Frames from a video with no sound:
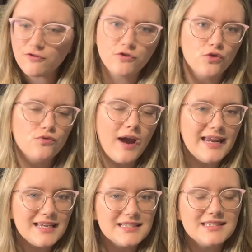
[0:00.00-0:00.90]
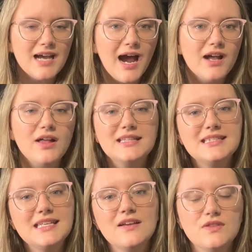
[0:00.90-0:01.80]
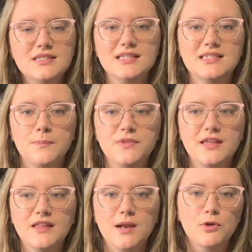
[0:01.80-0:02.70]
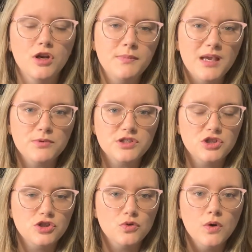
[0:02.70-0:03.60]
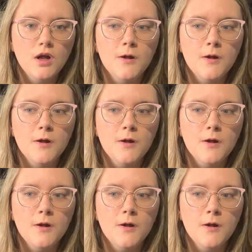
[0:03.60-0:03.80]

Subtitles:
for the writing style, and see if this is something that I'm going to be able to do